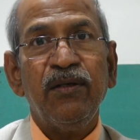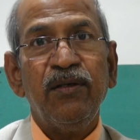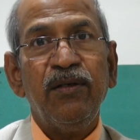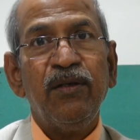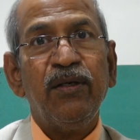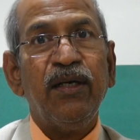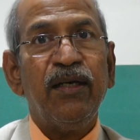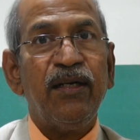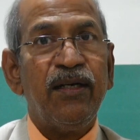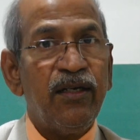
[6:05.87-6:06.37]

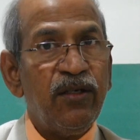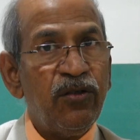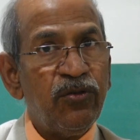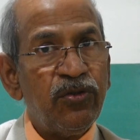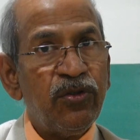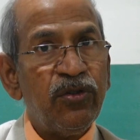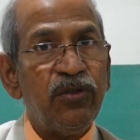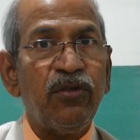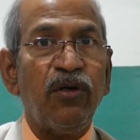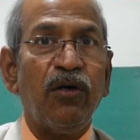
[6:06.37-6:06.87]
you can
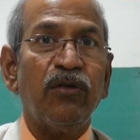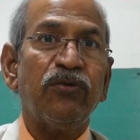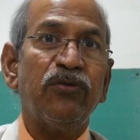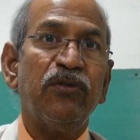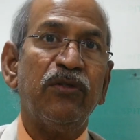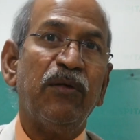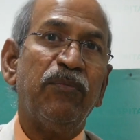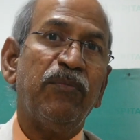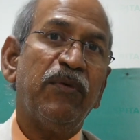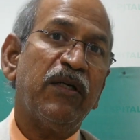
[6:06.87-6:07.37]
reduce it
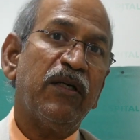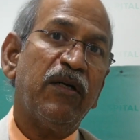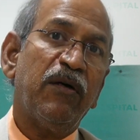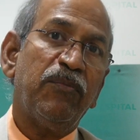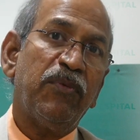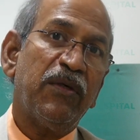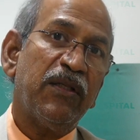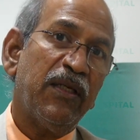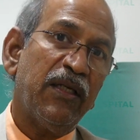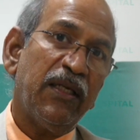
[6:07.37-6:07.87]
also depending
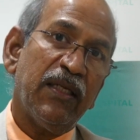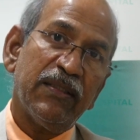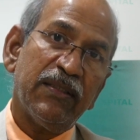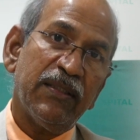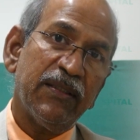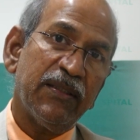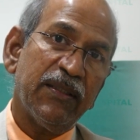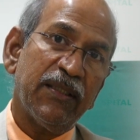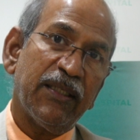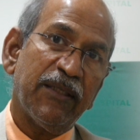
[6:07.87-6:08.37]
upon the
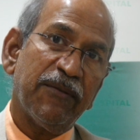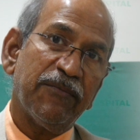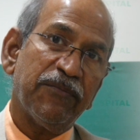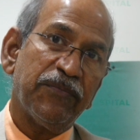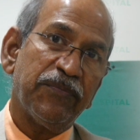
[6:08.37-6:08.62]
necessity.